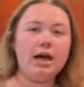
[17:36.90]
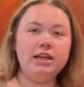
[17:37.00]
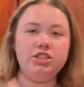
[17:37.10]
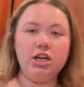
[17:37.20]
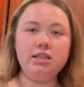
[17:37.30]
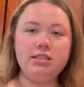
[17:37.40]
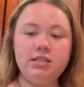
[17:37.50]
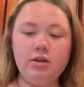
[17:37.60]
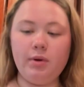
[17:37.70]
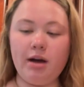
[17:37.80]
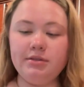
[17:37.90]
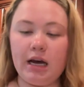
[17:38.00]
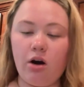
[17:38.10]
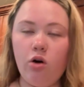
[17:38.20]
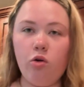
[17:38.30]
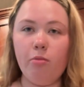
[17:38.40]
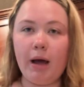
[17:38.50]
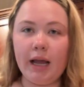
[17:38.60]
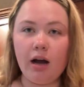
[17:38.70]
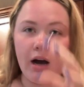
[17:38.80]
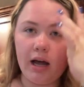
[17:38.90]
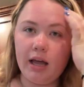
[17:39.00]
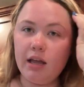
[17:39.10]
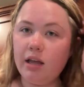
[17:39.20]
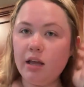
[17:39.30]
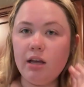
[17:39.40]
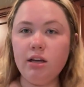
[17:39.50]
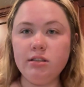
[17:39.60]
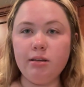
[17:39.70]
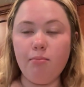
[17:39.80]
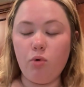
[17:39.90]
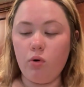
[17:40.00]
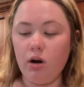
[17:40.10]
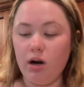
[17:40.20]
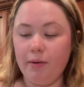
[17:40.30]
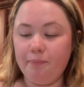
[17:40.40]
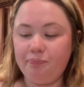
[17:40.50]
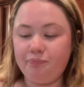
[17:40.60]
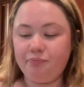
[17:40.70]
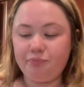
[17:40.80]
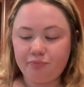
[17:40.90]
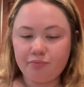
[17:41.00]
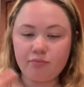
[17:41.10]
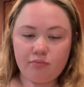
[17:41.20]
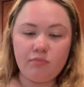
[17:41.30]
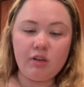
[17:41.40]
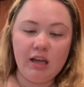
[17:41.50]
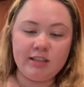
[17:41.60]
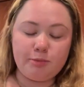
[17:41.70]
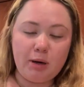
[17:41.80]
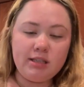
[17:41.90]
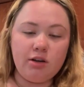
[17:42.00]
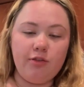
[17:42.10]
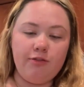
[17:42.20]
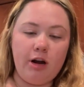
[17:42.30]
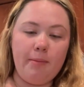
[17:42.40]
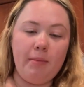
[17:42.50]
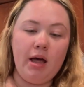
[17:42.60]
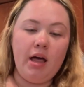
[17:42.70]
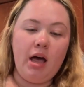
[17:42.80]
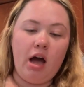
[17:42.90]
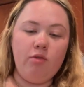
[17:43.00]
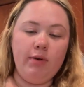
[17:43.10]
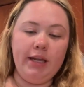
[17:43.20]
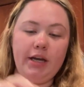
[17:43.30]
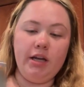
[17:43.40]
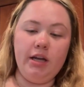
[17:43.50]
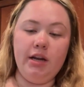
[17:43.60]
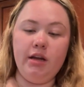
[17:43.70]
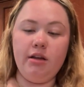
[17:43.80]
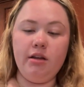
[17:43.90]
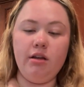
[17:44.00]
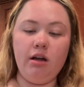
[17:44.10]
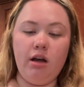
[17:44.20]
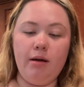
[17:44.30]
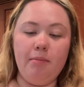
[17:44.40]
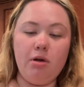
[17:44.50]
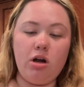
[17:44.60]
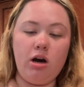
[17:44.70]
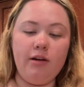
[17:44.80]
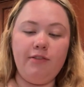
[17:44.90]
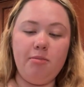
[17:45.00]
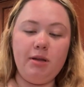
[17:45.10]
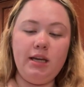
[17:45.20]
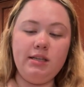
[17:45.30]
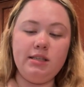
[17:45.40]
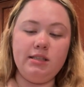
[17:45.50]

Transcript: I just, when I was at home, I got some more espresso from a really good um, coffee place.